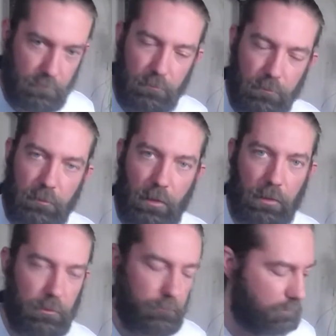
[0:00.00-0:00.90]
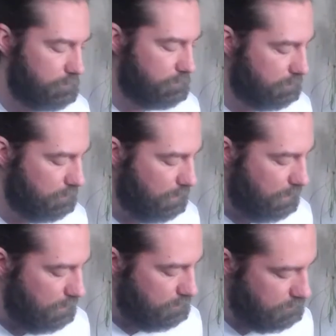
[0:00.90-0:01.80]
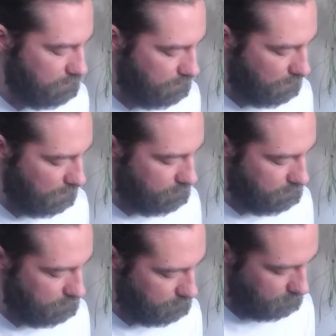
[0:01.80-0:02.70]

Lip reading: second inversion. D, I'll be using